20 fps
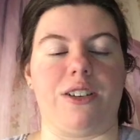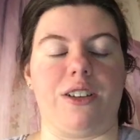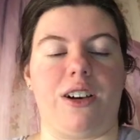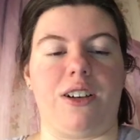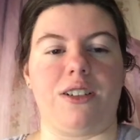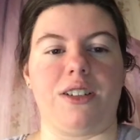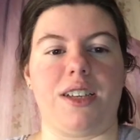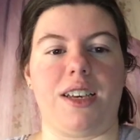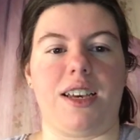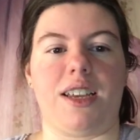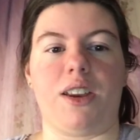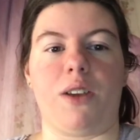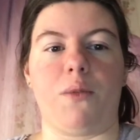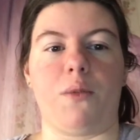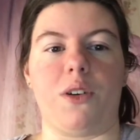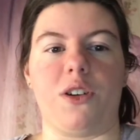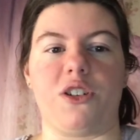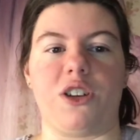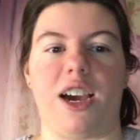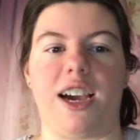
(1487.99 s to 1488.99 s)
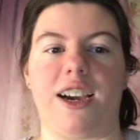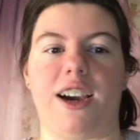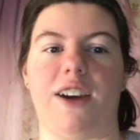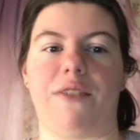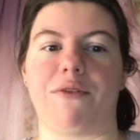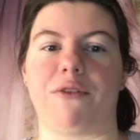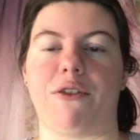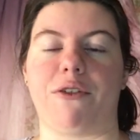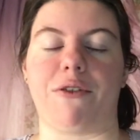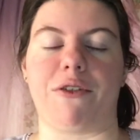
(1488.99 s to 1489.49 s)
Dalton, which I
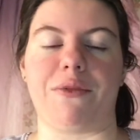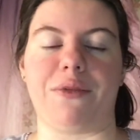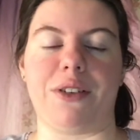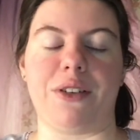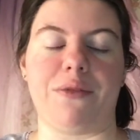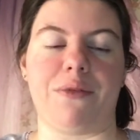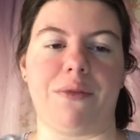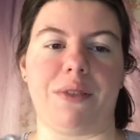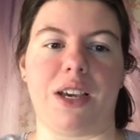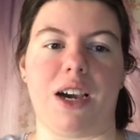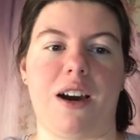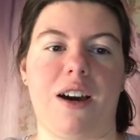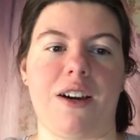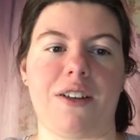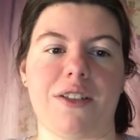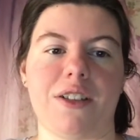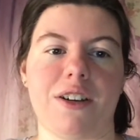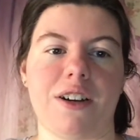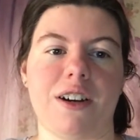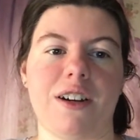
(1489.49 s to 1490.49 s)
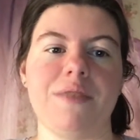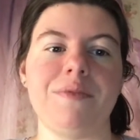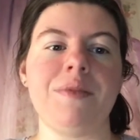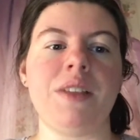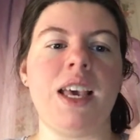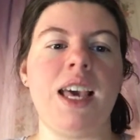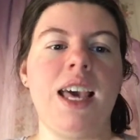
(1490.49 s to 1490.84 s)
got for review from the author.